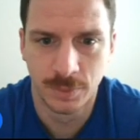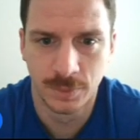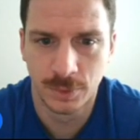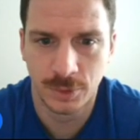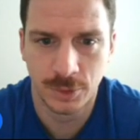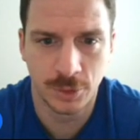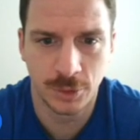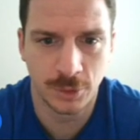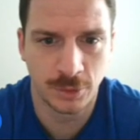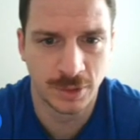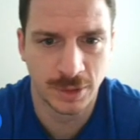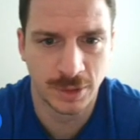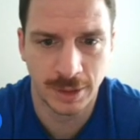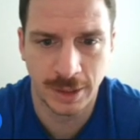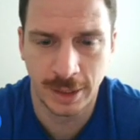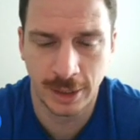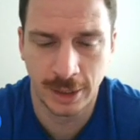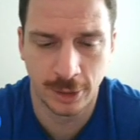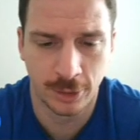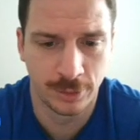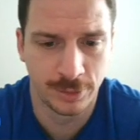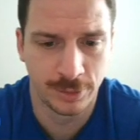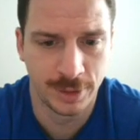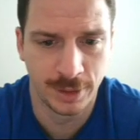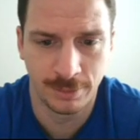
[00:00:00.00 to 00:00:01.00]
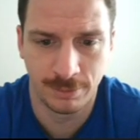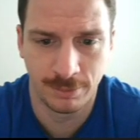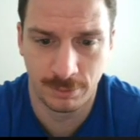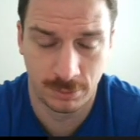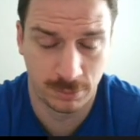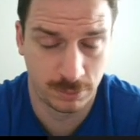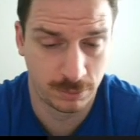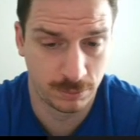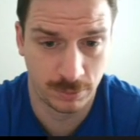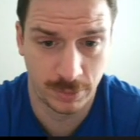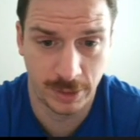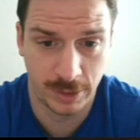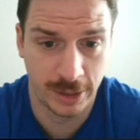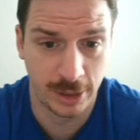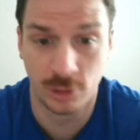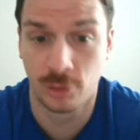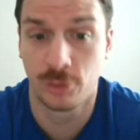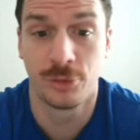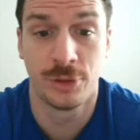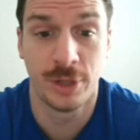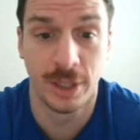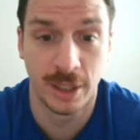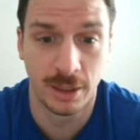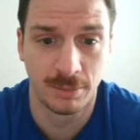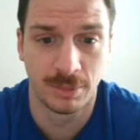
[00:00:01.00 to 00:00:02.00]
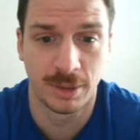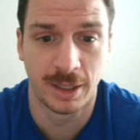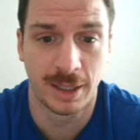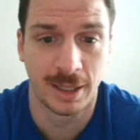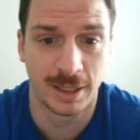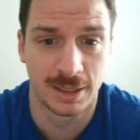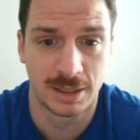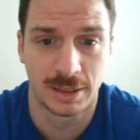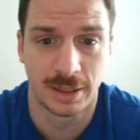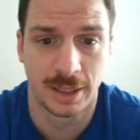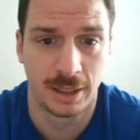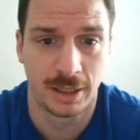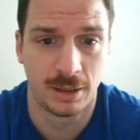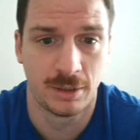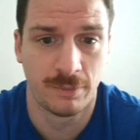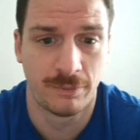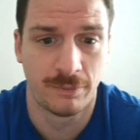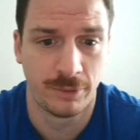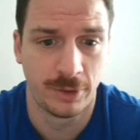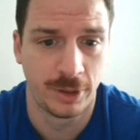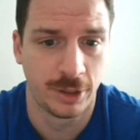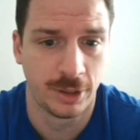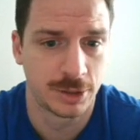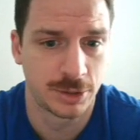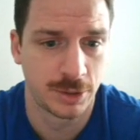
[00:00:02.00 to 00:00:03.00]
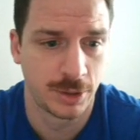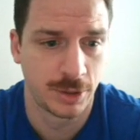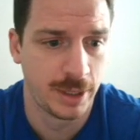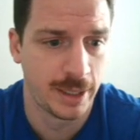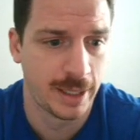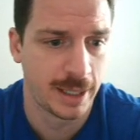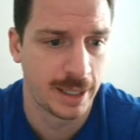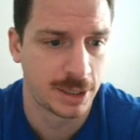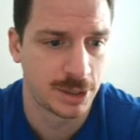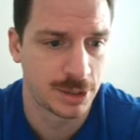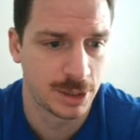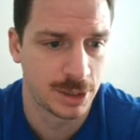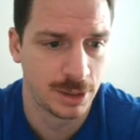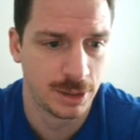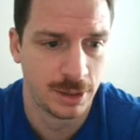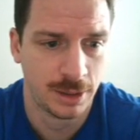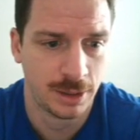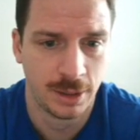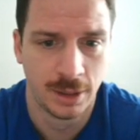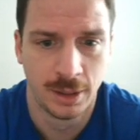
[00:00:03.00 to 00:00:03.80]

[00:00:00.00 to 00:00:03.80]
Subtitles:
Dukes killed them last night in the flare screen action.